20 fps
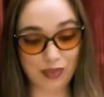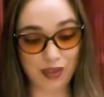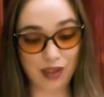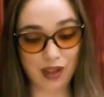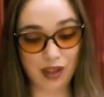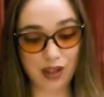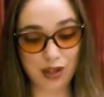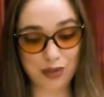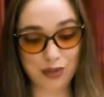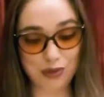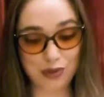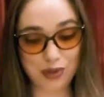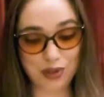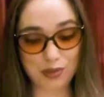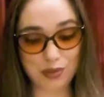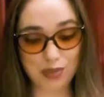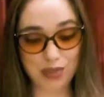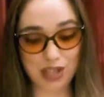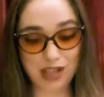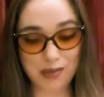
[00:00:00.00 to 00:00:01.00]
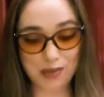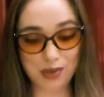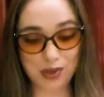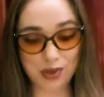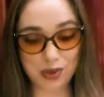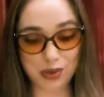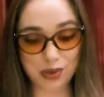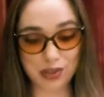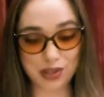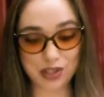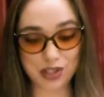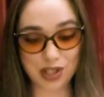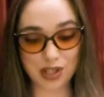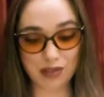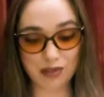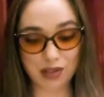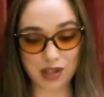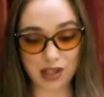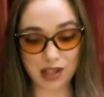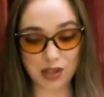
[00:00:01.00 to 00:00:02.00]
For the people who were
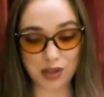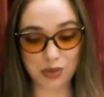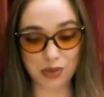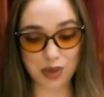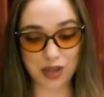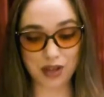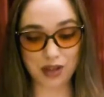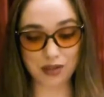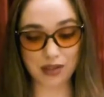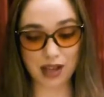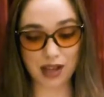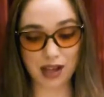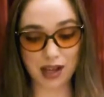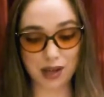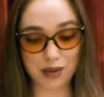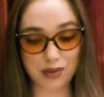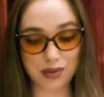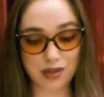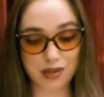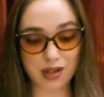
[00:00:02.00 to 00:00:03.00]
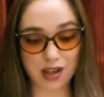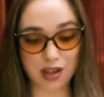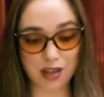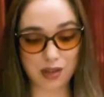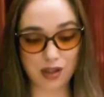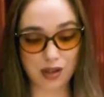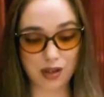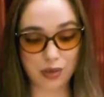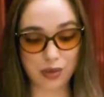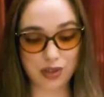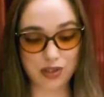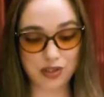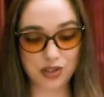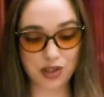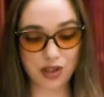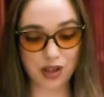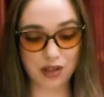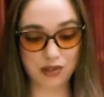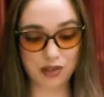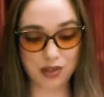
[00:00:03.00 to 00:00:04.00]
shoveling away on the housetops were
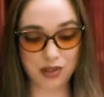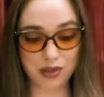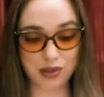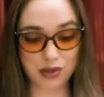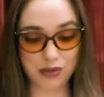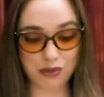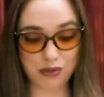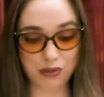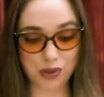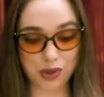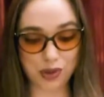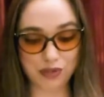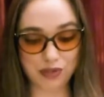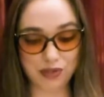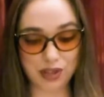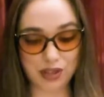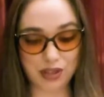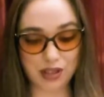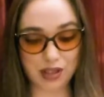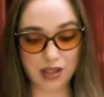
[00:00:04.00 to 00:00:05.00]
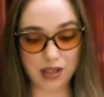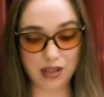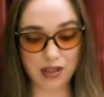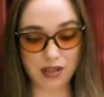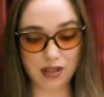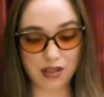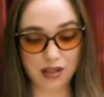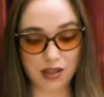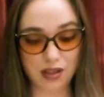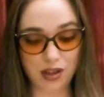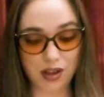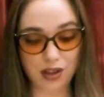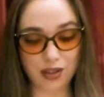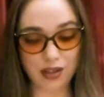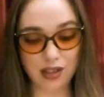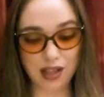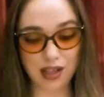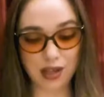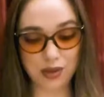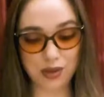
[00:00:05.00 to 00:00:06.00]
jovial and full of glee,
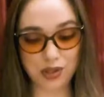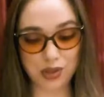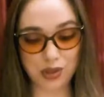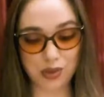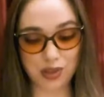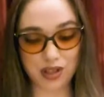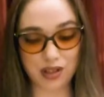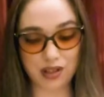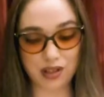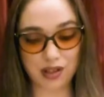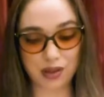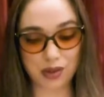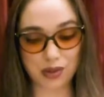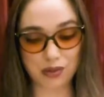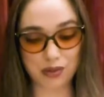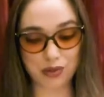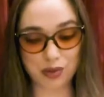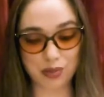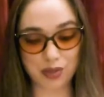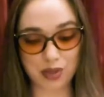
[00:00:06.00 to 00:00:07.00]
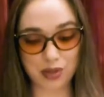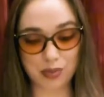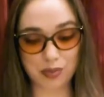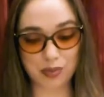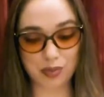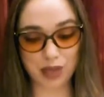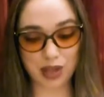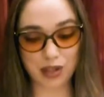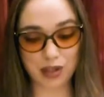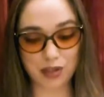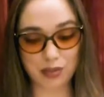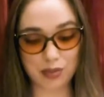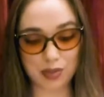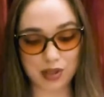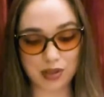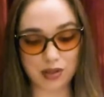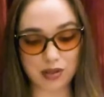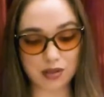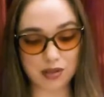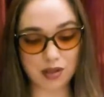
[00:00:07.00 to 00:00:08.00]
calling out to one another from the
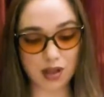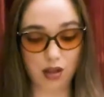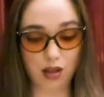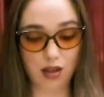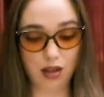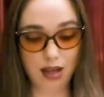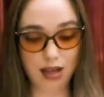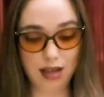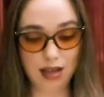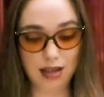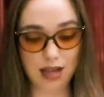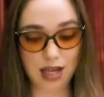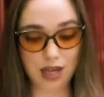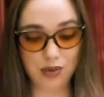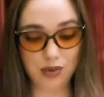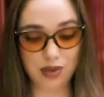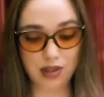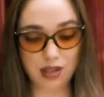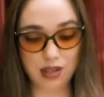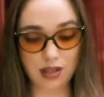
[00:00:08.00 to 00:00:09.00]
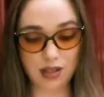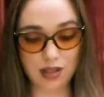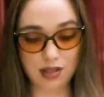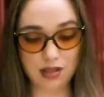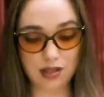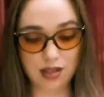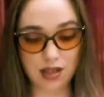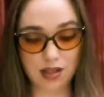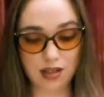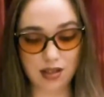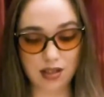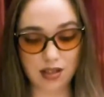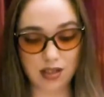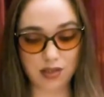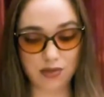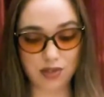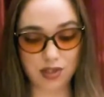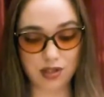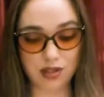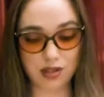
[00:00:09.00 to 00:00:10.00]
parapets, and now and then extending a
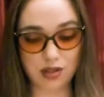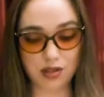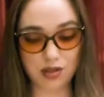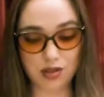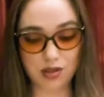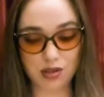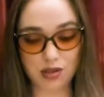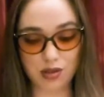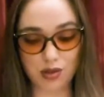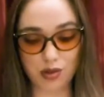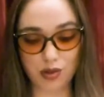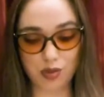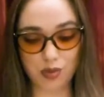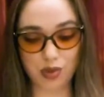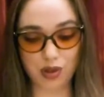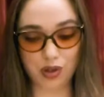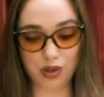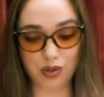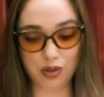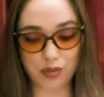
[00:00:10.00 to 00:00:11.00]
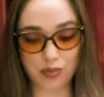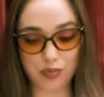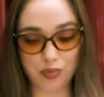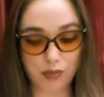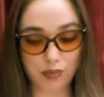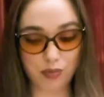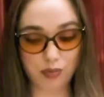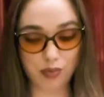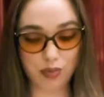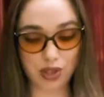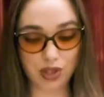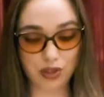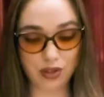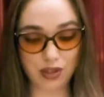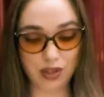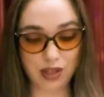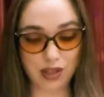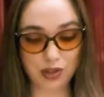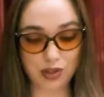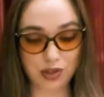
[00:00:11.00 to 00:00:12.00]
fictitious snowball, better
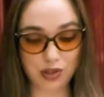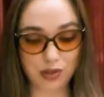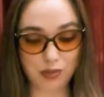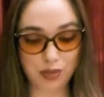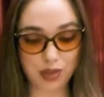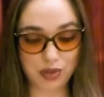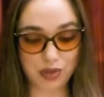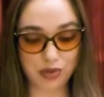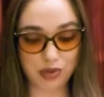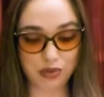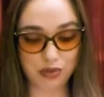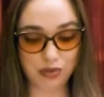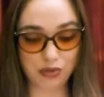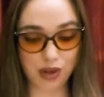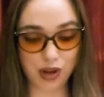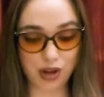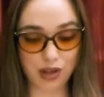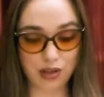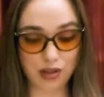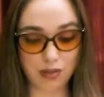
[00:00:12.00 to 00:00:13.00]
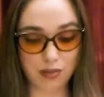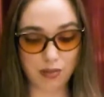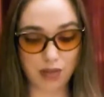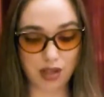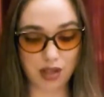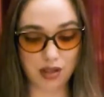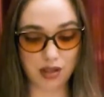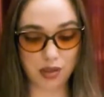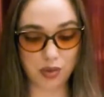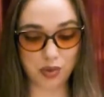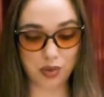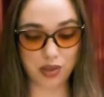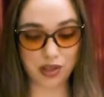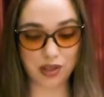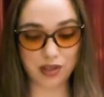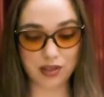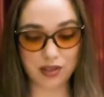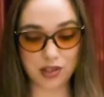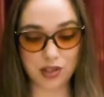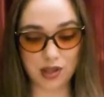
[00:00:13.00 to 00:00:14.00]
natured missile far than many a
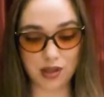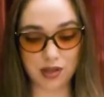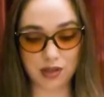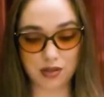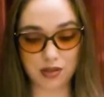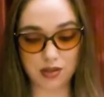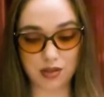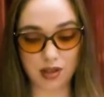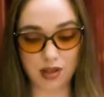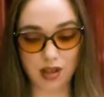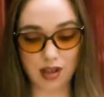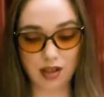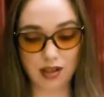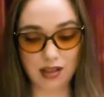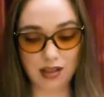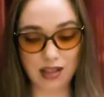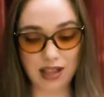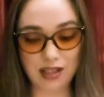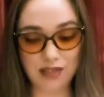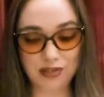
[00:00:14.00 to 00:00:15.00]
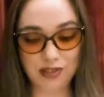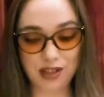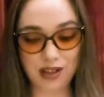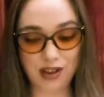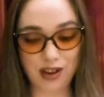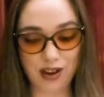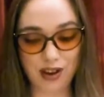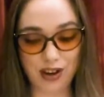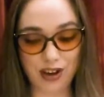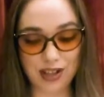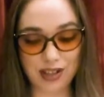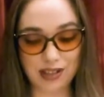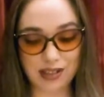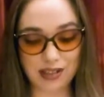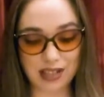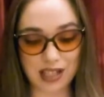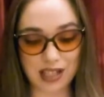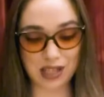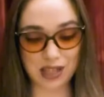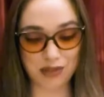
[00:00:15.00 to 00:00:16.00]
wordy jest, laughing
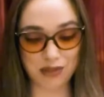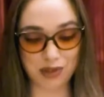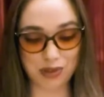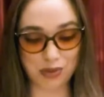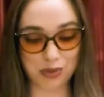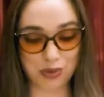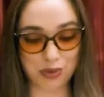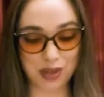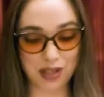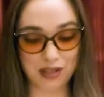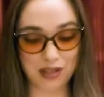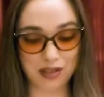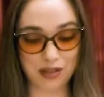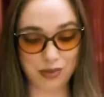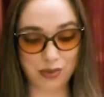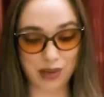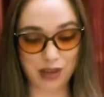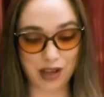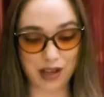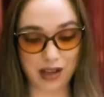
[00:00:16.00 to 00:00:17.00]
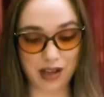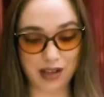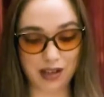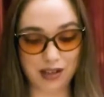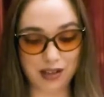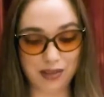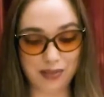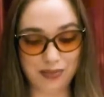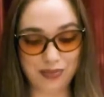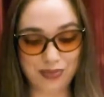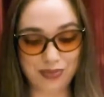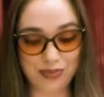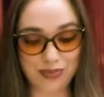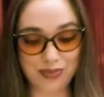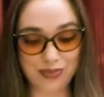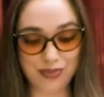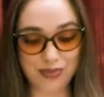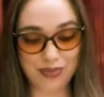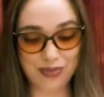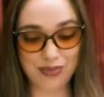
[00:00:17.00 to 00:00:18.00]
heartily it went right,
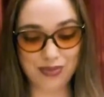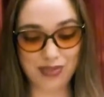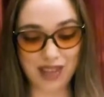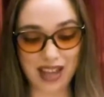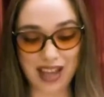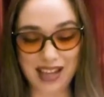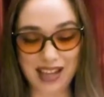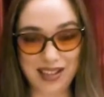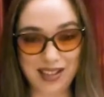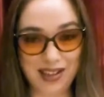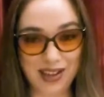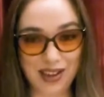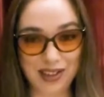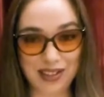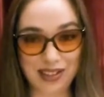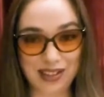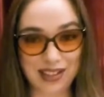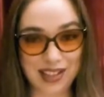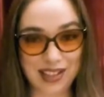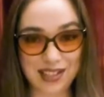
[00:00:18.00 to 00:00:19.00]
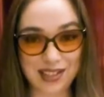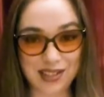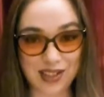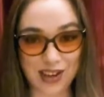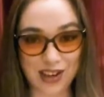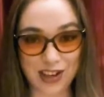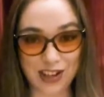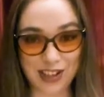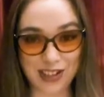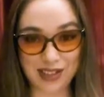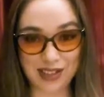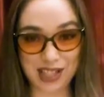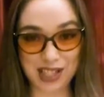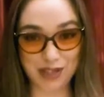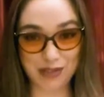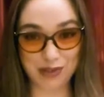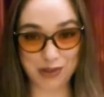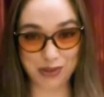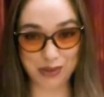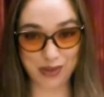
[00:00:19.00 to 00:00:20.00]
and not less heartily
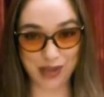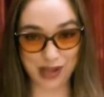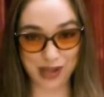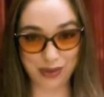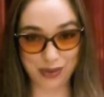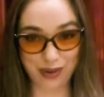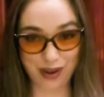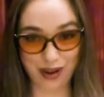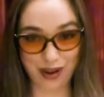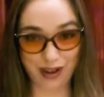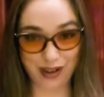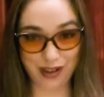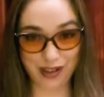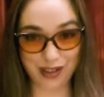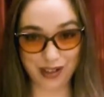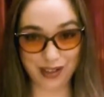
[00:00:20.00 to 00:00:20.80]
if it went wrong.